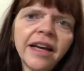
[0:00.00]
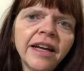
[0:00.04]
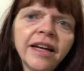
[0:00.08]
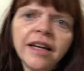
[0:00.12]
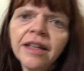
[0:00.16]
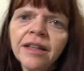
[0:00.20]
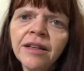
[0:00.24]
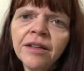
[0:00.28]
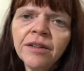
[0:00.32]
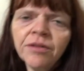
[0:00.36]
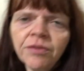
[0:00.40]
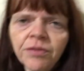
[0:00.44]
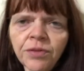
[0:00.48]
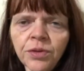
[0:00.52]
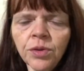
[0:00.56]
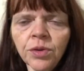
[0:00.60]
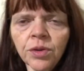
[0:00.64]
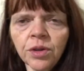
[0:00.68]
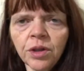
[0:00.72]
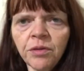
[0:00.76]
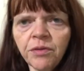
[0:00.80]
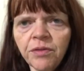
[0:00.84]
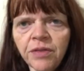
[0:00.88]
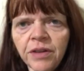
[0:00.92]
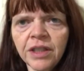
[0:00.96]
and full
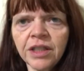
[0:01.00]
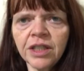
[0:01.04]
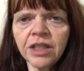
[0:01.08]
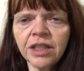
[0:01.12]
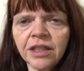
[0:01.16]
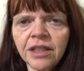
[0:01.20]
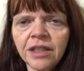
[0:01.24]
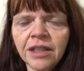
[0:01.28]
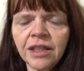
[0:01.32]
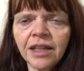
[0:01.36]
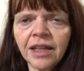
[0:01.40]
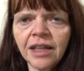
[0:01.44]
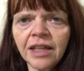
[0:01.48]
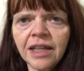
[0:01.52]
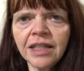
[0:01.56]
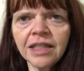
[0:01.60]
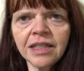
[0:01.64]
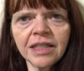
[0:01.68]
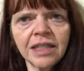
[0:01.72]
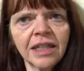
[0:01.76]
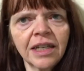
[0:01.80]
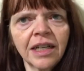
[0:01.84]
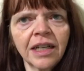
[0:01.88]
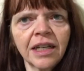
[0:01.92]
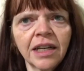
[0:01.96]
confession,
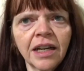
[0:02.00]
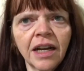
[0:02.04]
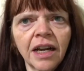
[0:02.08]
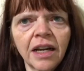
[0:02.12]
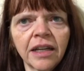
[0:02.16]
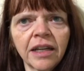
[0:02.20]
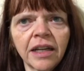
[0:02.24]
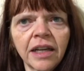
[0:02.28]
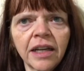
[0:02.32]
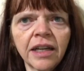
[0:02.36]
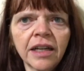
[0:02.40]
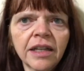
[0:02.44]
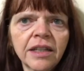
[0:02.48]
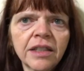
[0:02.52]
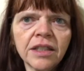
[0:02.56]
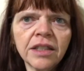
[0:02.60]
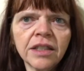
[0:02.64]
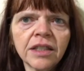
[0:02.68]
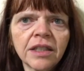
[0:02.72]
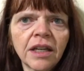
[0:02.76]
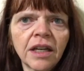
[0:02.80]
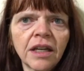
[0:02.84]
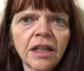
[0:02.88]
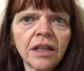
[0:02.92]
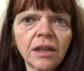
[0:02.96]
last night I ate
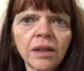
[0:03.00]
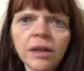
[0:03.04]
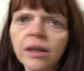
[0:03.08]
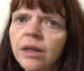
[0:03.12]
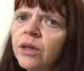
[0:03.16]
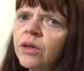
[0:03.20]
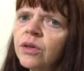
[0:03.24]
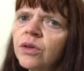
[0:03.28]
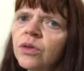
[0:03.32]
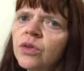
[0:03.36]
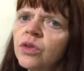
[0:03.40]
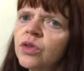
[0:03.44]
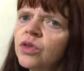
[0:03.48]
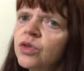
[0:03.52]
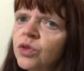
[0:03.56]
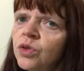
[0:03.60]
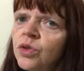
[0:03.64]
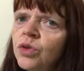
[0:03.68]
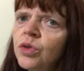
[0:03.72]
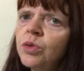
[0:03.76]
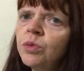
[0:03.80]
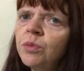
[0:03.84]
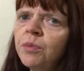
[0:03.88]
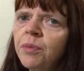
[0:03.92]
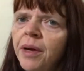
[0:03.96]
a little
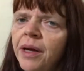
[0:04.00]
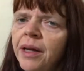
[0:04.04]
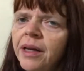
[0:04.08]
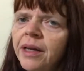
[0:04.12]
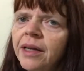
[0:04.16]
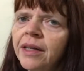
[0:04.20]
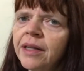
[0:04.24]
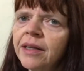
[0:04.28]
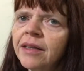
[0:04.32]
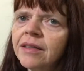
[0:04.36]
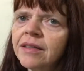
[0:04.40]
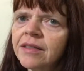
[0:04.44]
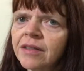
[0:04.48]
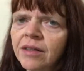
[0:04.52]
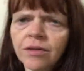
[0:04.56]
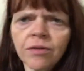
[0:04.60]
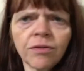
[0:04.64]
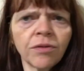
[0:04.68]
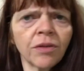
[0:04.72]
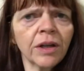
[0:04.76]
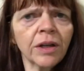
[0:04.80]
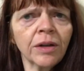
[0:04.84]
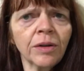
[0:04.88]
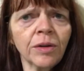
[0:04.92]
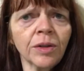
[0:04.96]
too many
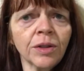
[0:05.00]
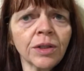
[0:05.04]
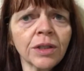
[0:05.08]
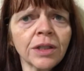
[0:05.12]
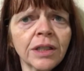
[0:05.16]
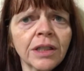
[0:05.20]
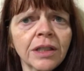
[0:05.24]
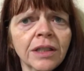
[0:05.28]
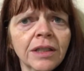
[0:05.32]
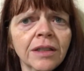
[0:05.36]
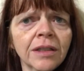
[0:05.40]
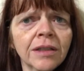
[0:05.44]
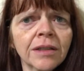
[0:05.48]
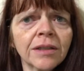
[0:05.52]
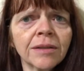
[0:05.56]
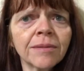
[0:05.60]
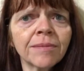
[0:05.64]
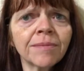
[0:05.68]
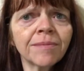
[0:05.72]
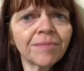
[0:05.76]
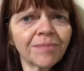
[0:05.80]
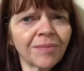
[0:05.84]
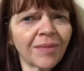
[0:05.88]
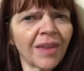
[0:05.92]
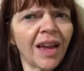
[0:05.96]
sunflower seeds.
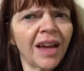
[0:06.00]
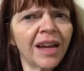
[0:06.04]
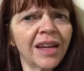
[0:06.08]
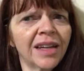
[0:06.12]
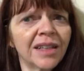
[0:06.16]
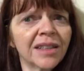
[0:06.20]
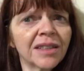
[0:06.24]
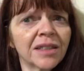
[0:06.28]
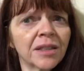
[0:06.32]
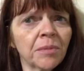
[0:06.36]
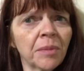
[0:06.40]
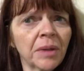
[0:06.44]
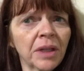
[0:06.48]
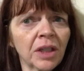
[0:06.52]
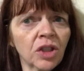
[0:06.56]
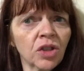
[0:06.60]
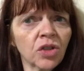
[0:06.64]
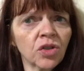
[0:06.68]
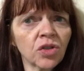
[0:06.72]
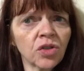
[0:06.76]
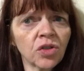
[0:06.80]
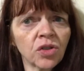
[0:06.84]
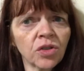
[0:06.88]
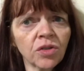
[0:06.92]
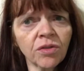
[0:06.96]
I ate some
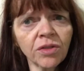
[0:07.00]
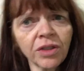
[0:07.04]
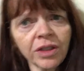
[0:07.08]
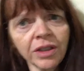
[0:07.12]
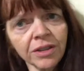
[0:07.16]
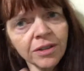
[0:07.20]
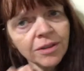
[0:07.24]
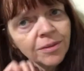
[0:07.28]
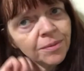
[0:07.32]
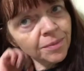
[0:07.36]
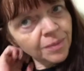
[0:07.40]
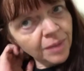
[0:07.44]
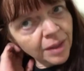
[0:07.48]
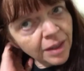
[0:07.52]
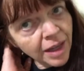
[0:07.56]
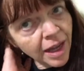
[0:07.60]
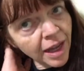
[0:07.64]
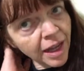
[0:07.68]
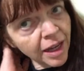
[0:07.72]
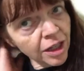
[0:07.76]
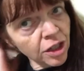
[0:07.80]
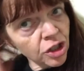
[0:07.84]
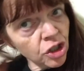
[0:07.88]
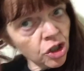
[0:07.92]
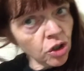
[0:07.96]
extra servings
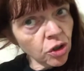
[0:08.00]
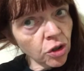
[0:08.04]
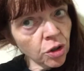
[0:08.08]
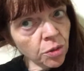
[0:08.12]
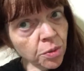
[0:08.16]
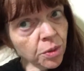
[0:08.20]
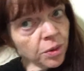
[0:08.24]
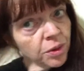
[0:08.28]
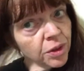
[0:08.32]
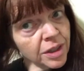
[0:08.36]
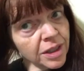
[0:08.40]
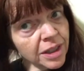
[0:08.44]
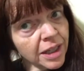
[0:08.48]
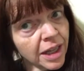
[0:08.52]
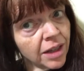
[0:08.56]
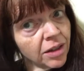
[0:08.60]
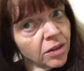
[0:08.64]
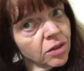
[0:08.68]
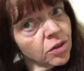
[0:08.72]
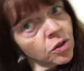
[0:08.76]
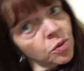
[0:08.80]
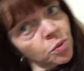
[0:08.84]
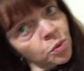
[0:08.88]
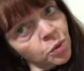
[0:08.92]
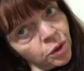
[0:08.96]
and it showed up on the scale
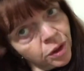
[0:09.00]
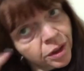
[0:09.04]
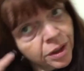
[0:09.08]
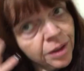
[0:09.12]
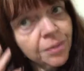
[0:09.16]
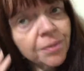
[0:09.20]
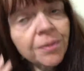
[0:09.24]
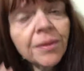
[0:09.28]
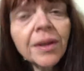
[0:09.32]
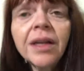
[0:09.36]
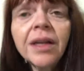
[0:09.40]
this morning.